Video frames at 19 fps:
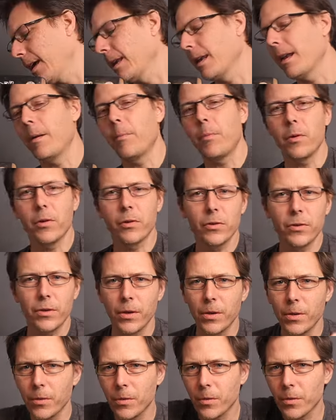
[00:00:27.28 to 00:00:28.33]
And number
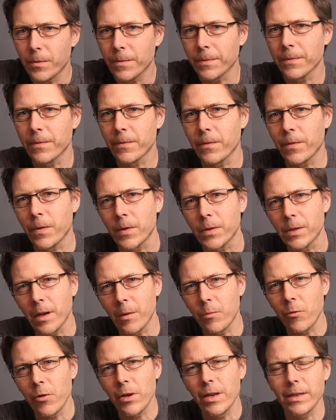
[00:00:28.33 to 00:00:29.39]
two, for
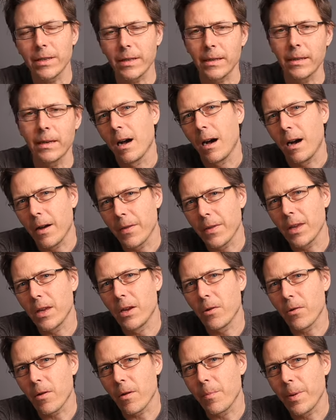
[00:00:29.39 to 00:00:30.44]
some reason, on the
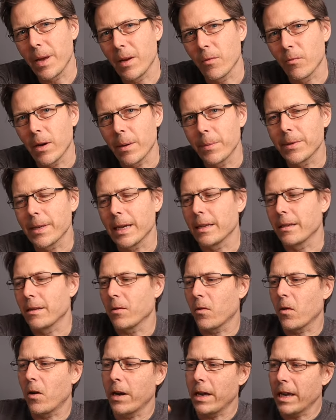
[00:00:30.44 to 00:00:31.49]
European website,
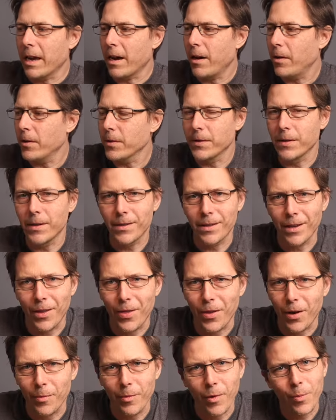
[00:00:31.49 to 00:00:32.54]
DeLonghi calls this a
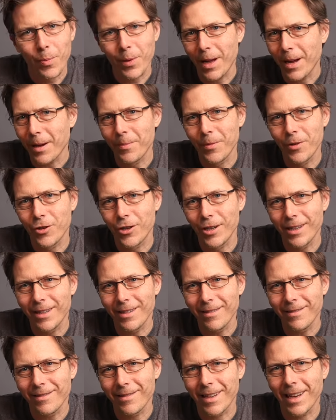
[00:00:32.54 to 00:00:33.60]
thermal block
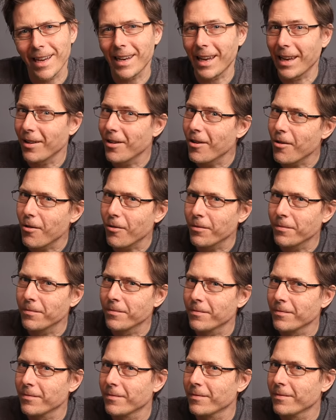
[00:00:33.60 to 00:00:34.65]
machine, and I know
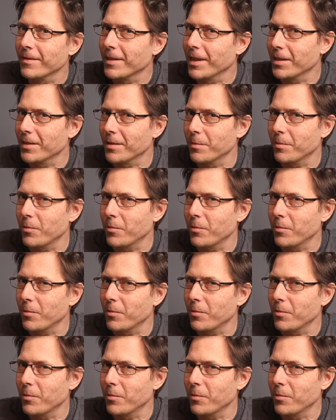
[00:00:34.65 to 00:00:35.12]
it's a